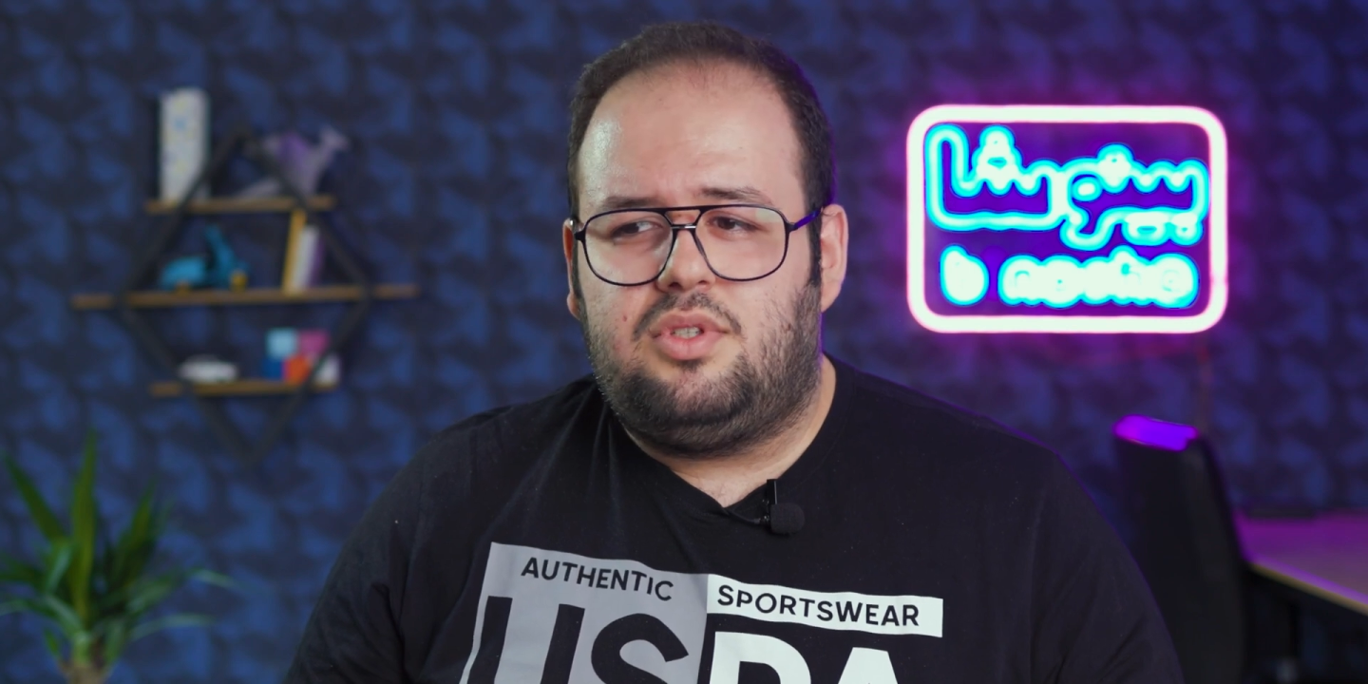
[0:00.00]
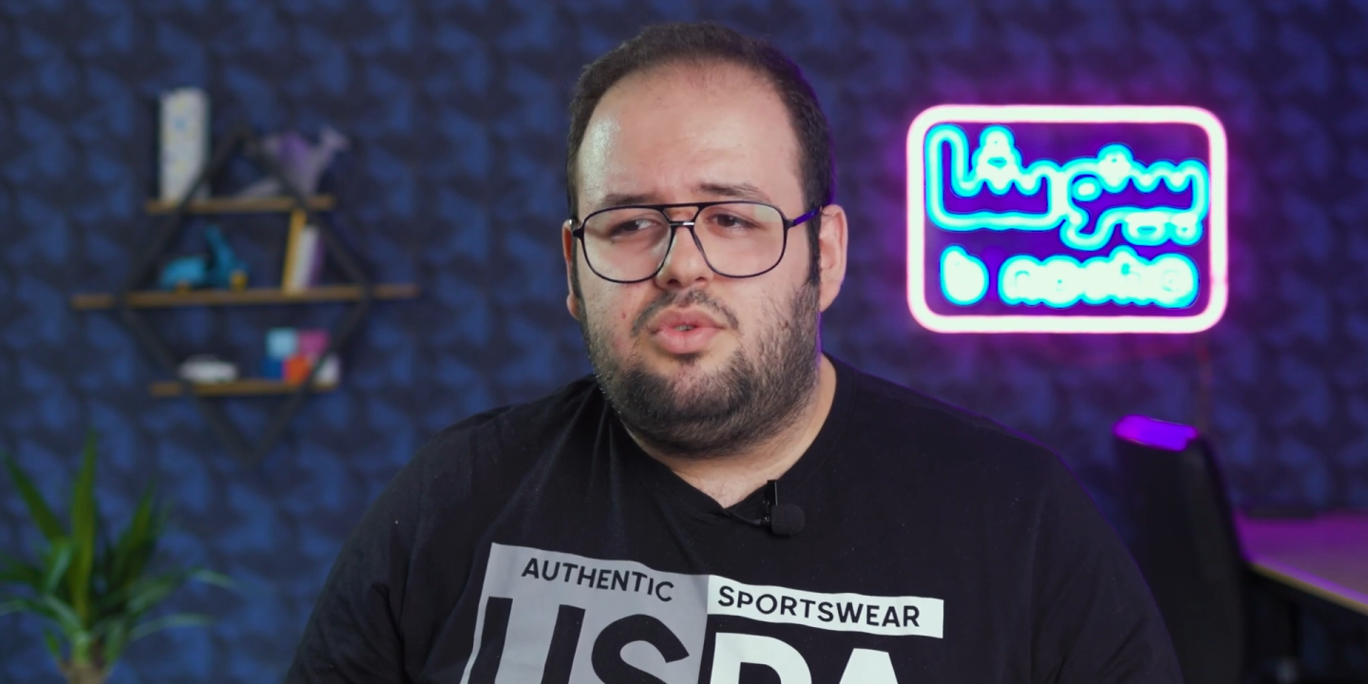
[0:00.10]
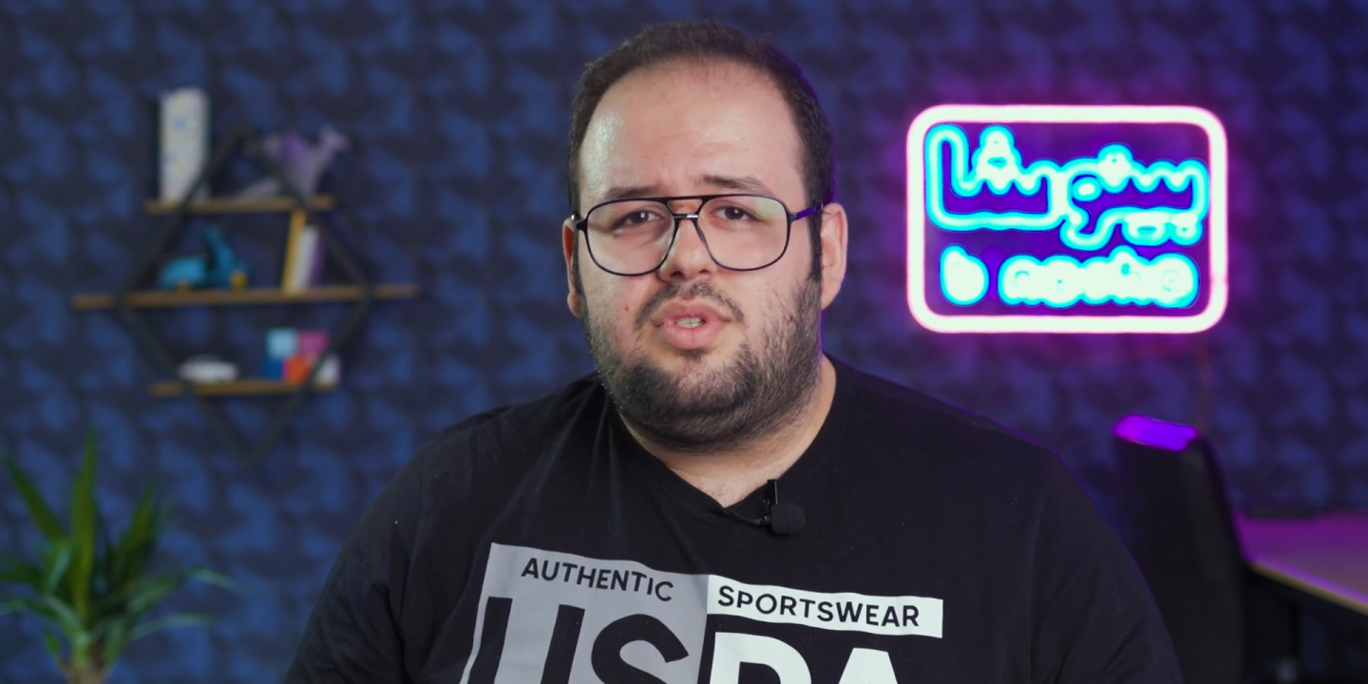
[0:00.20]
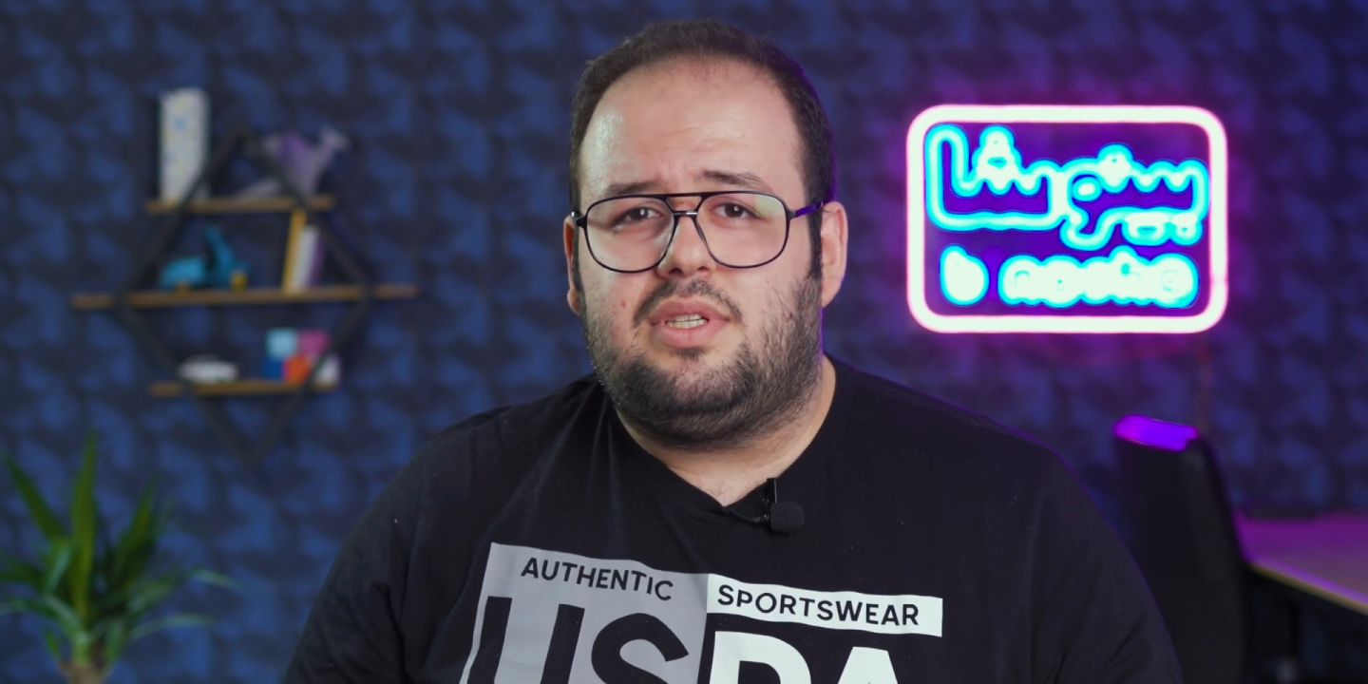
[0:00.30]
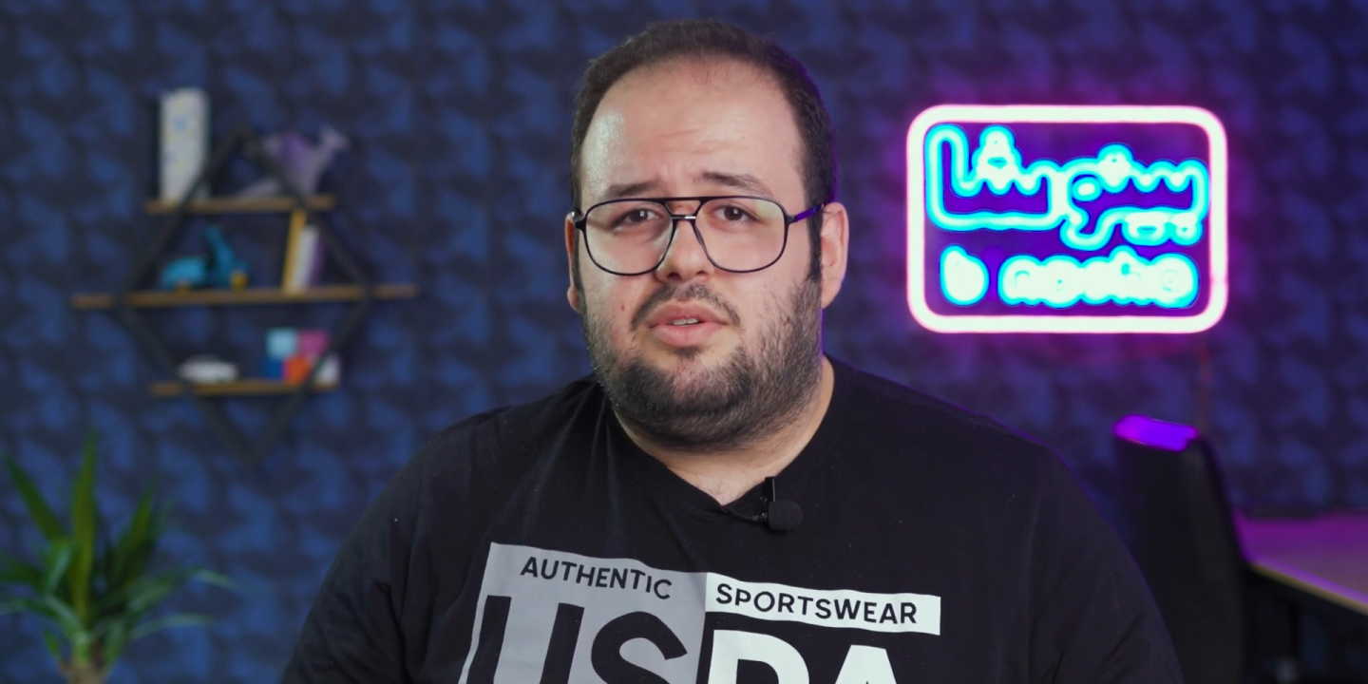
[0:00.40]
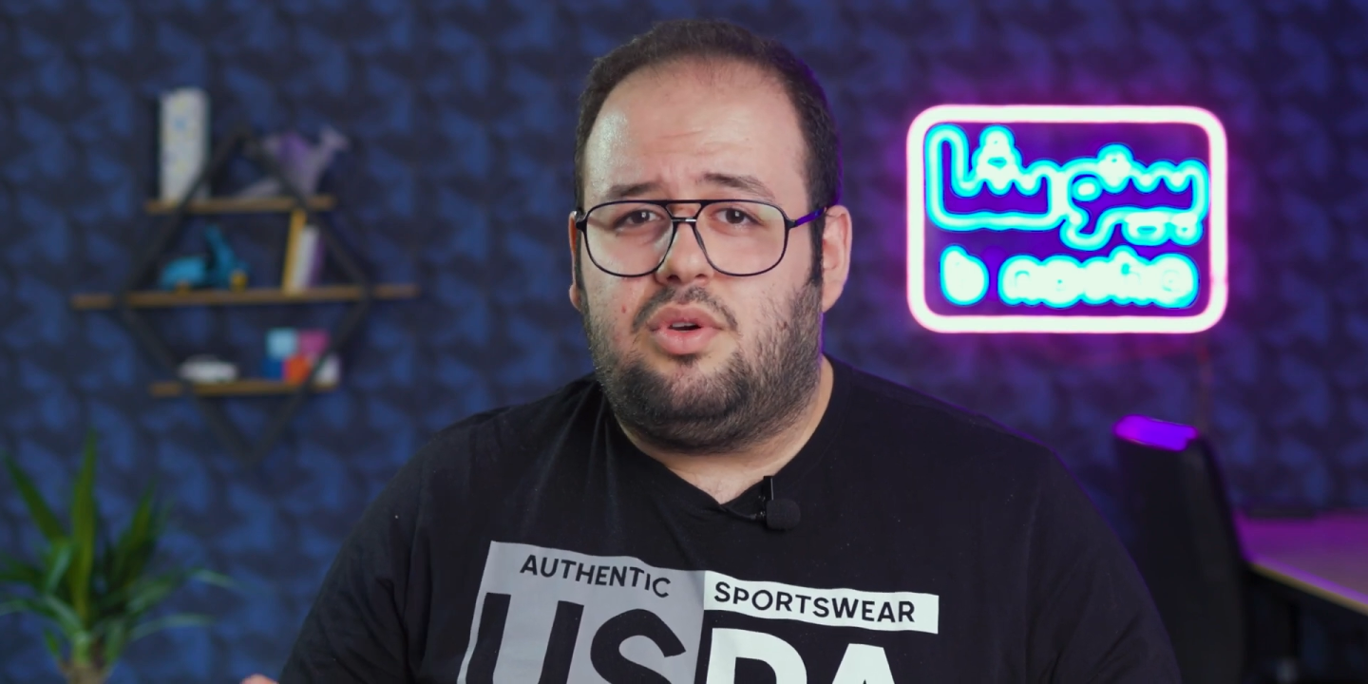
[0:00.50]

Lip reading: use